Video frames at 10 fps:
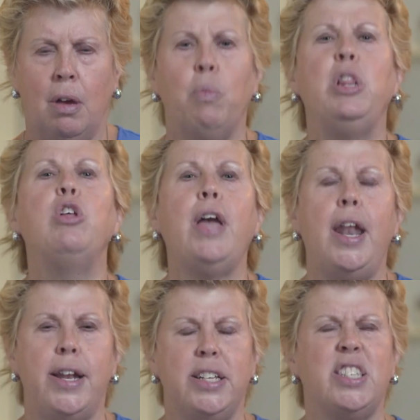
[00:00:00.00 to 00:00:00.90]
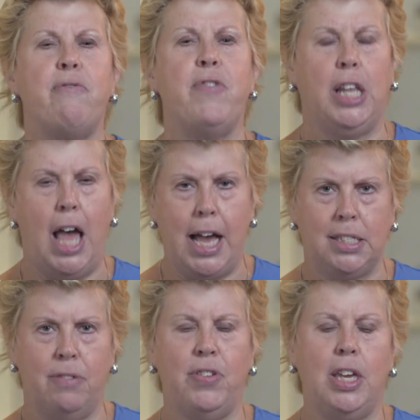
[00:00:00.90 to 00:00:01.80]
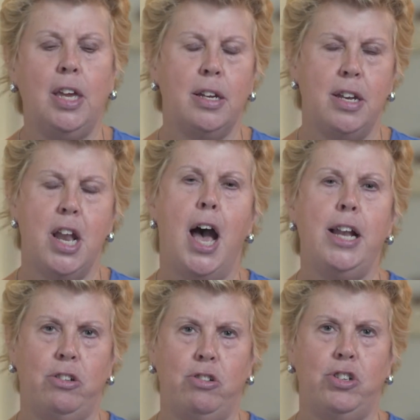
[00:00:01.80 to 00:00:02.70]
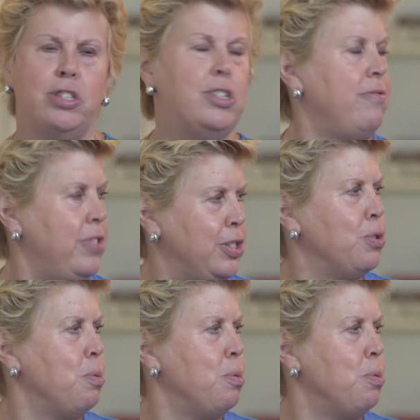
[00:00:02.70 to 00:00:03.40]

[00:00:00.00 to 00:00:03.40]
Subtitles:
We look at it as a philosophy, not just a physical